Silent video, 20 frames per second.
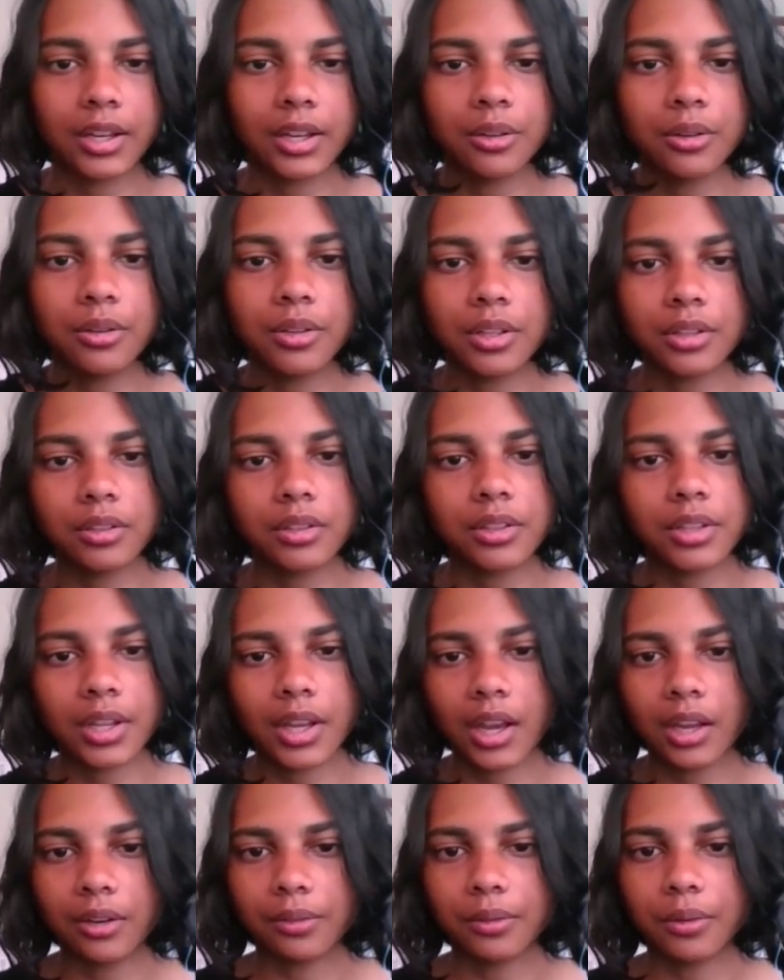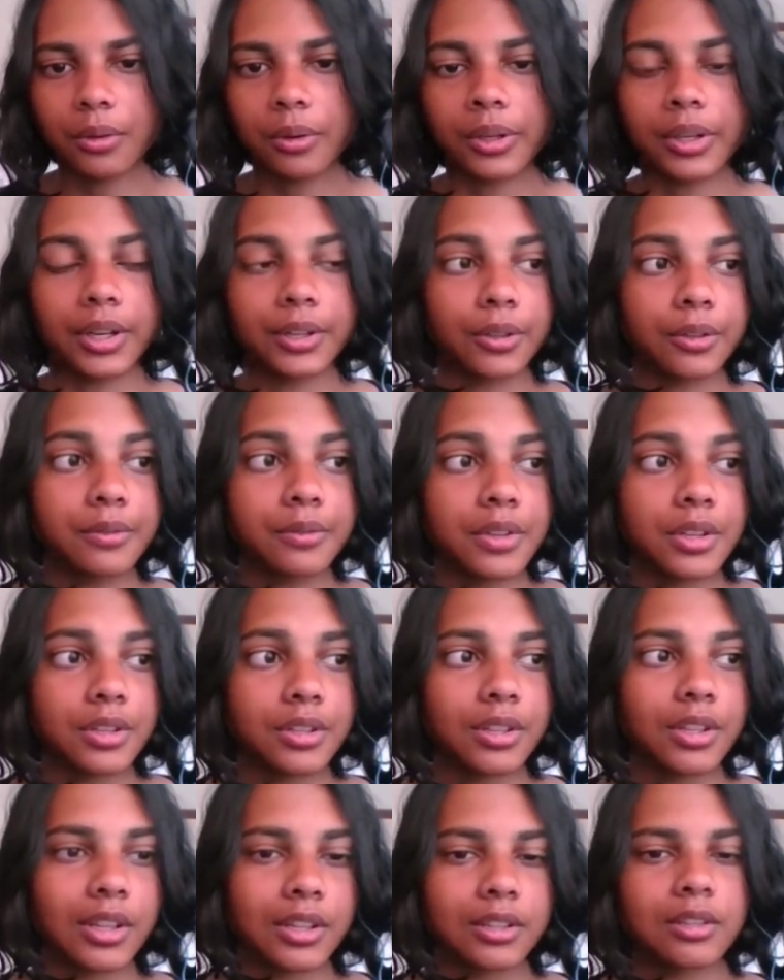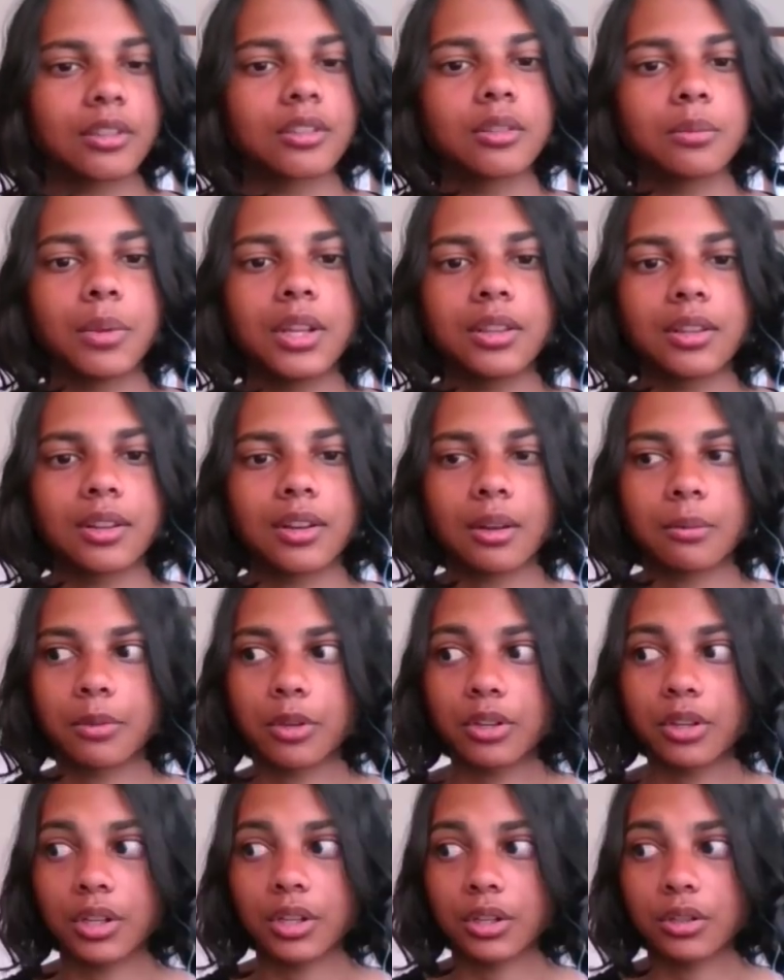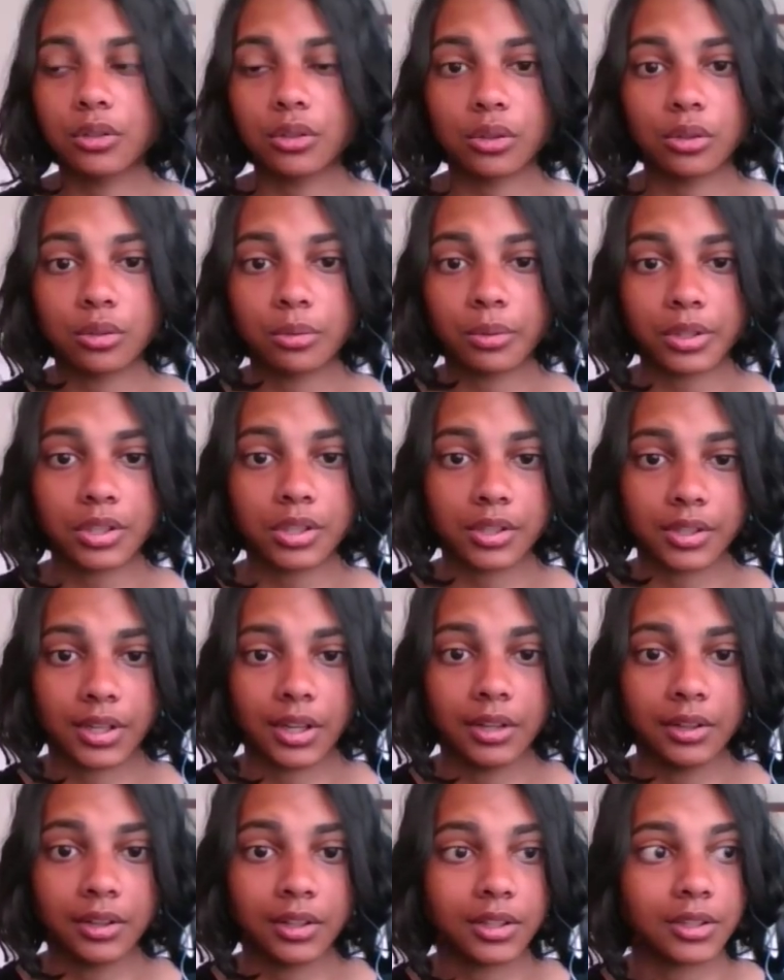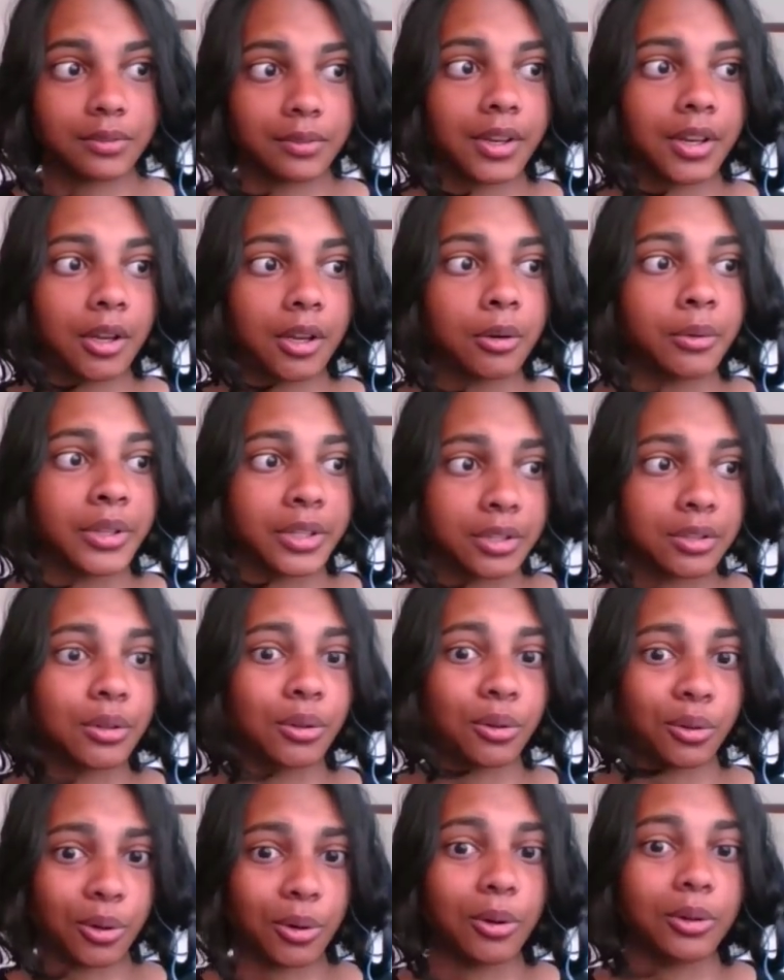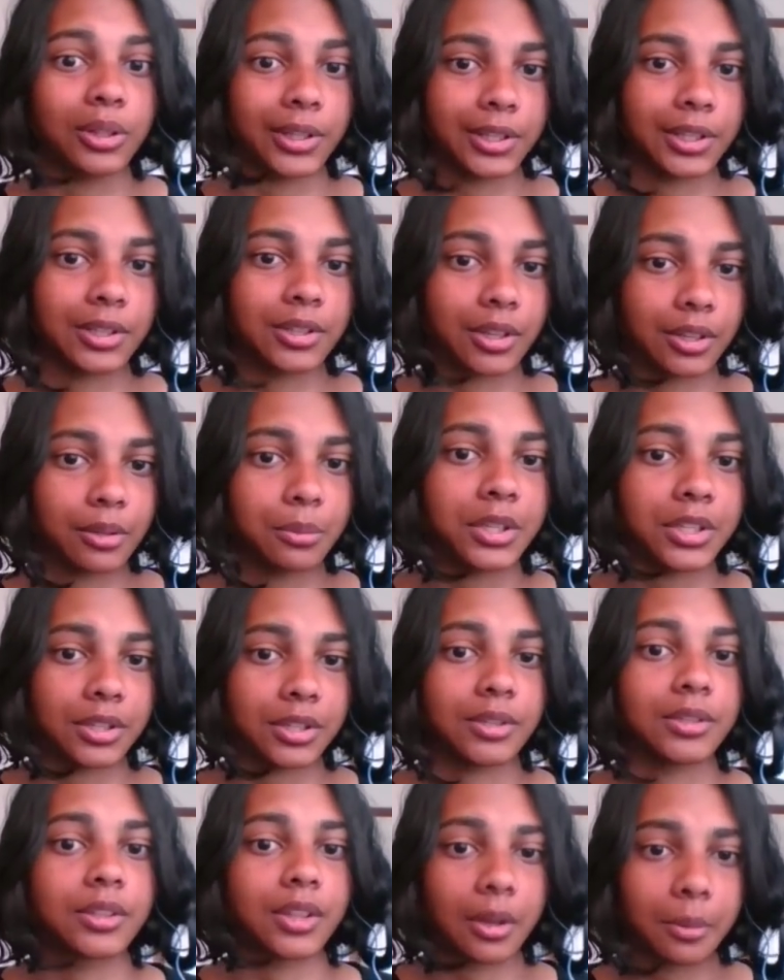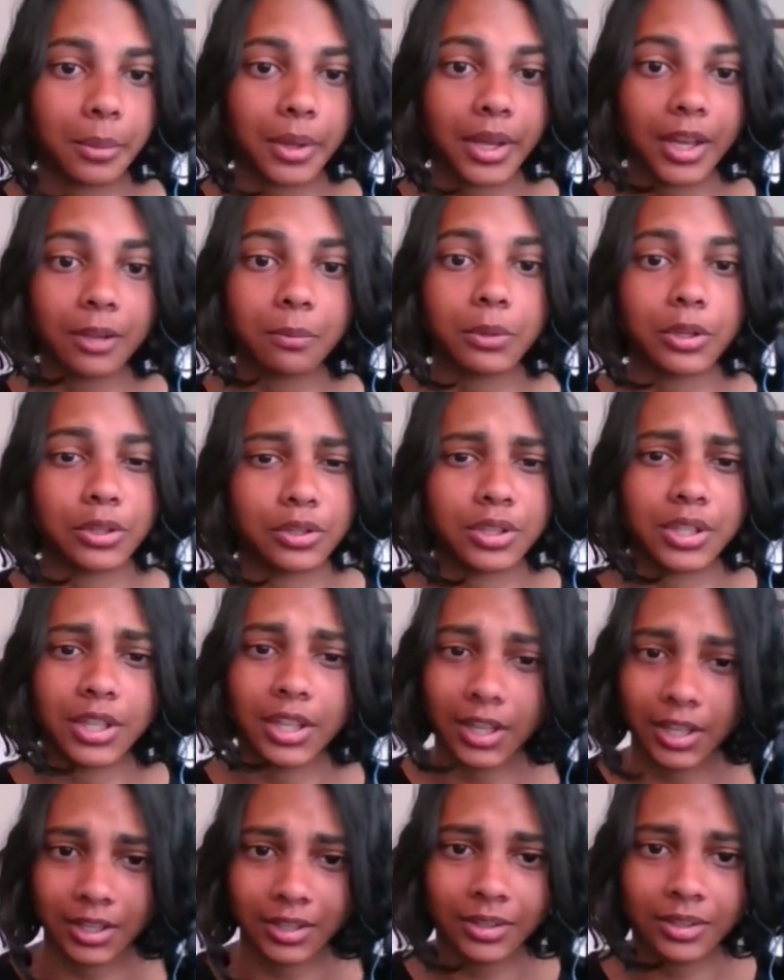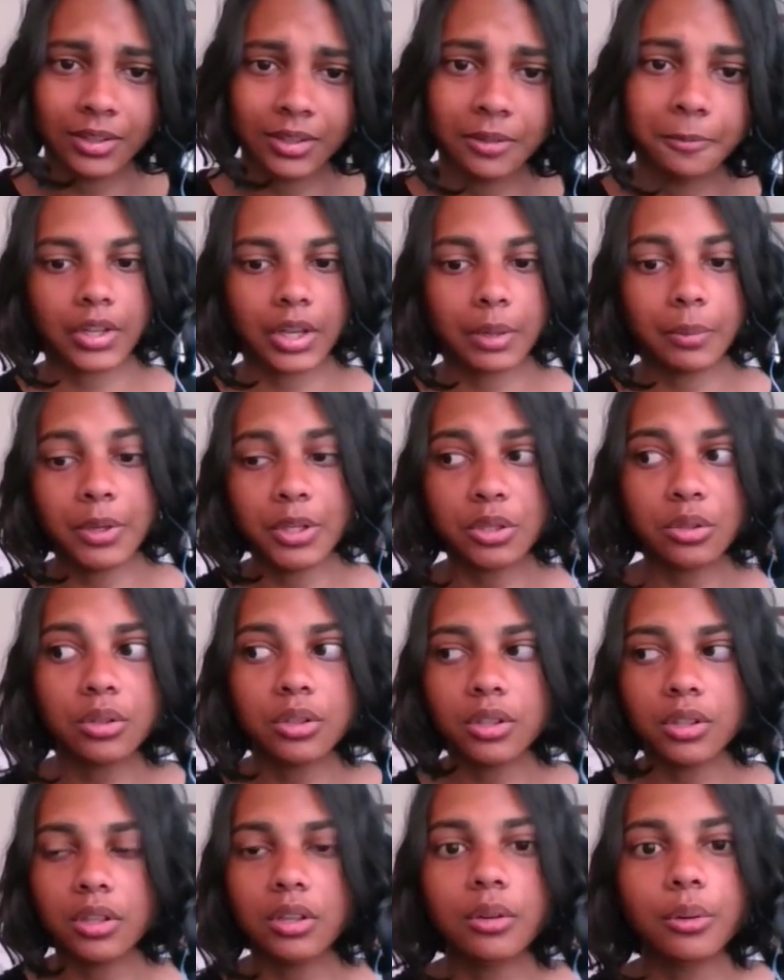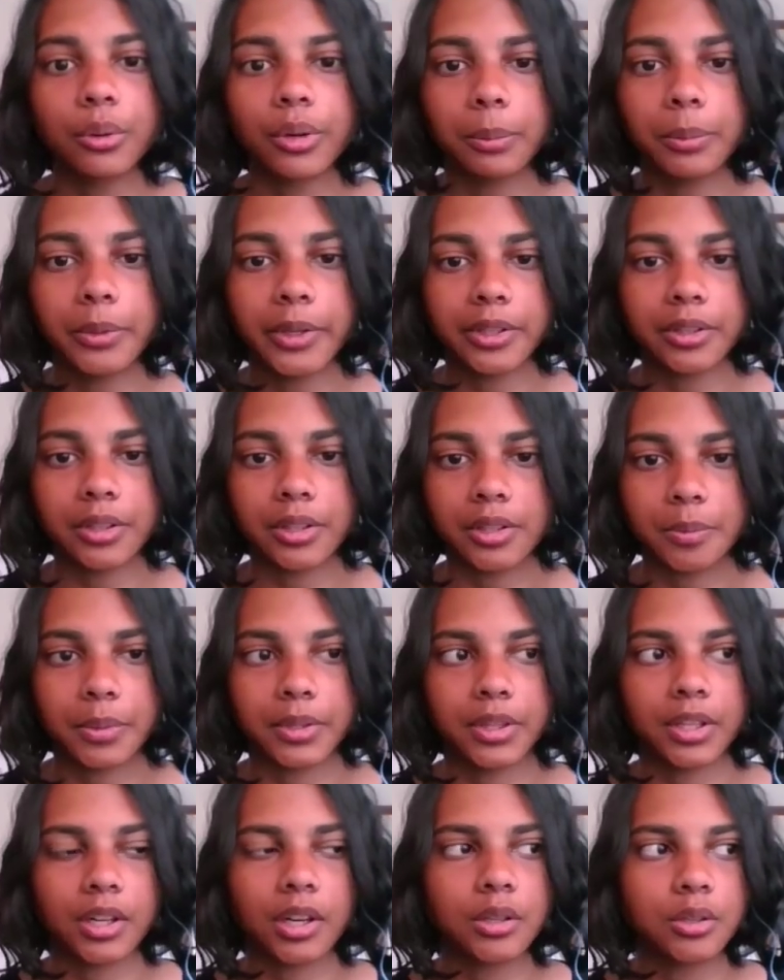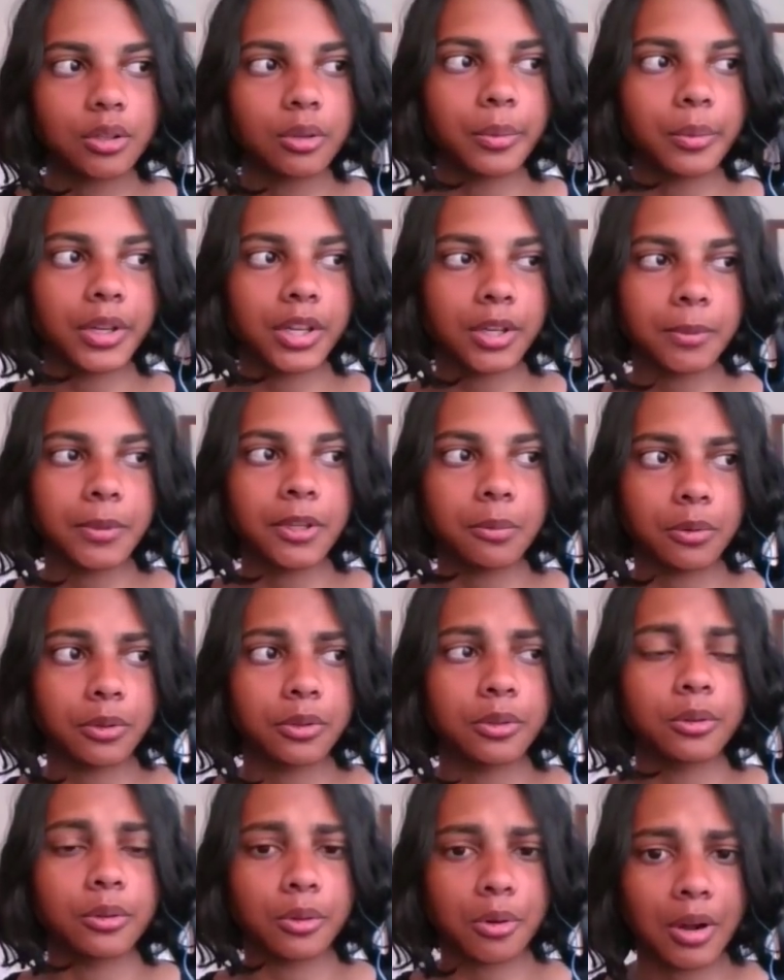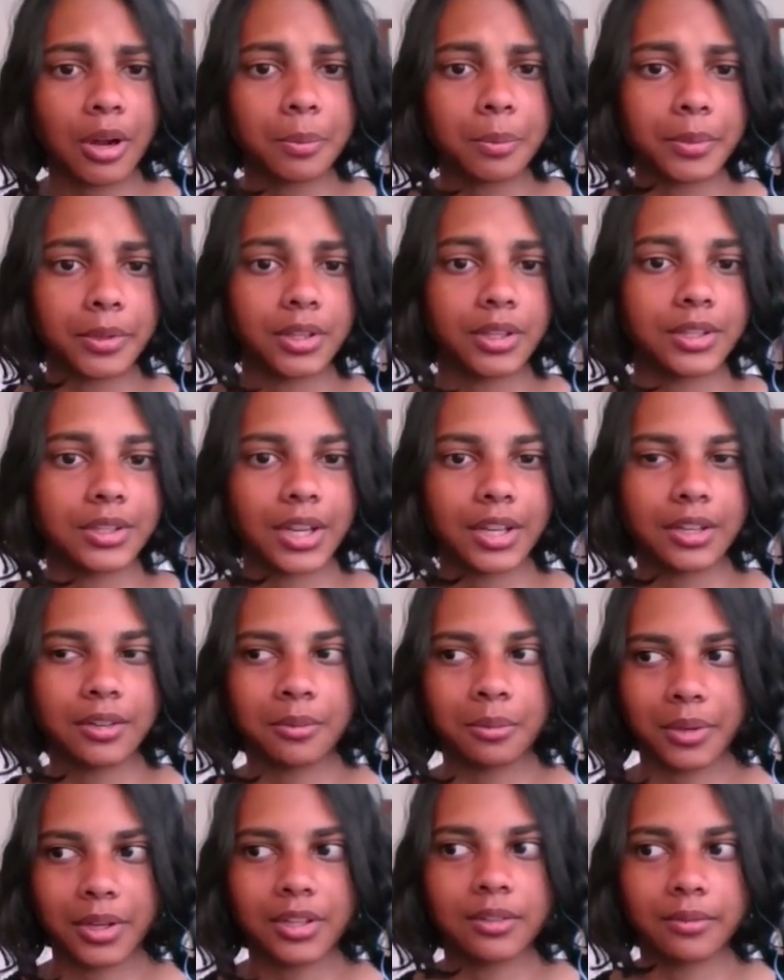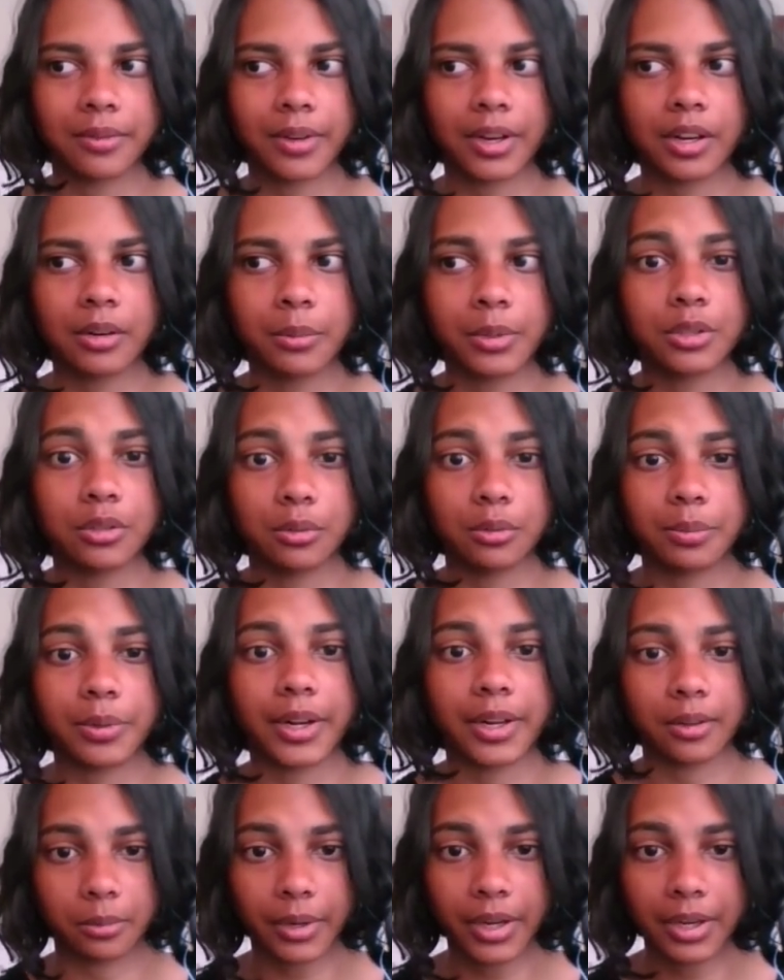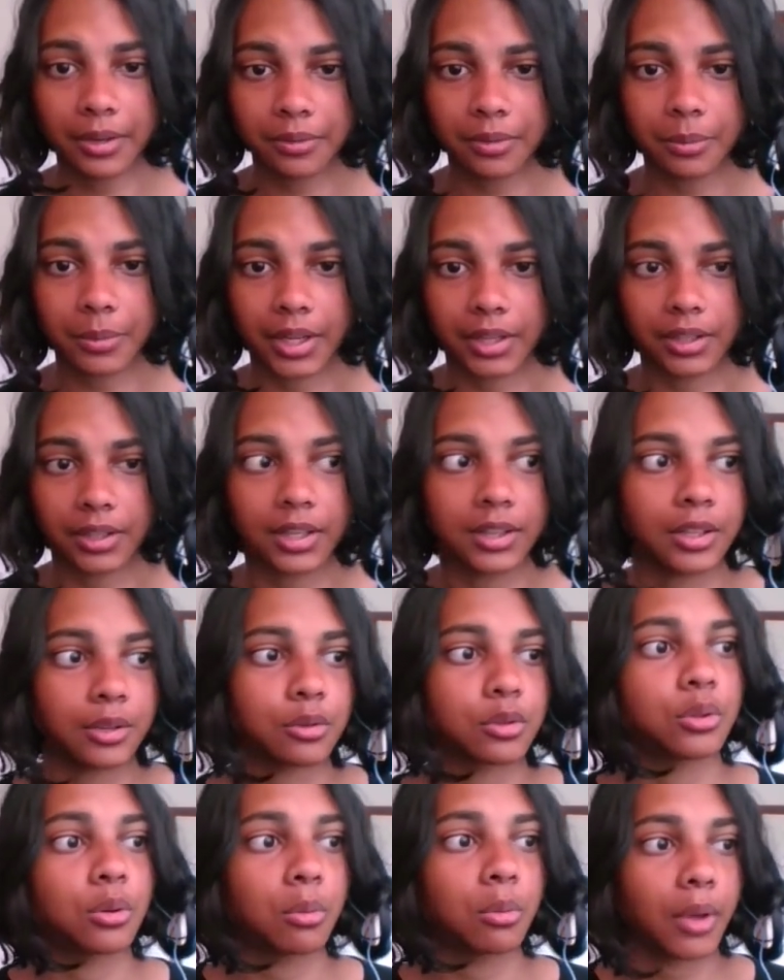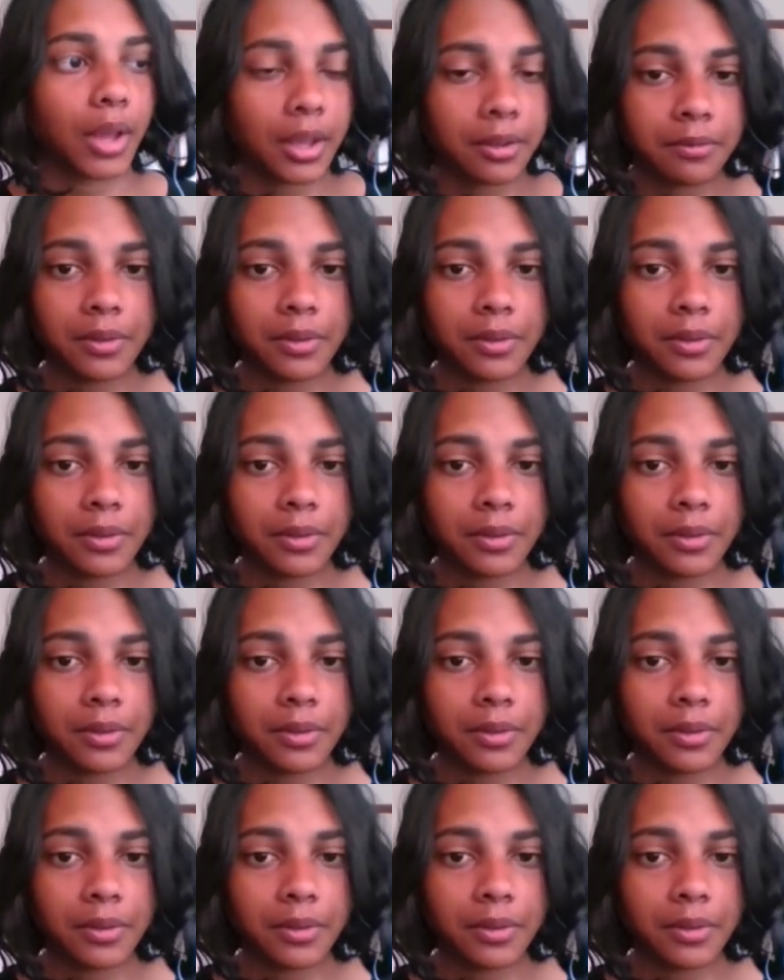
I don't know, that's just a kind of thought, and obviously that doesn't mean that I'm going to excuse what she's done. This video is still called Lena Dunham is a scumbag because she is. I mean, sure, you can grow up like this, but there are so many people who grow up in these kind of weird environments who break away from that, and there's no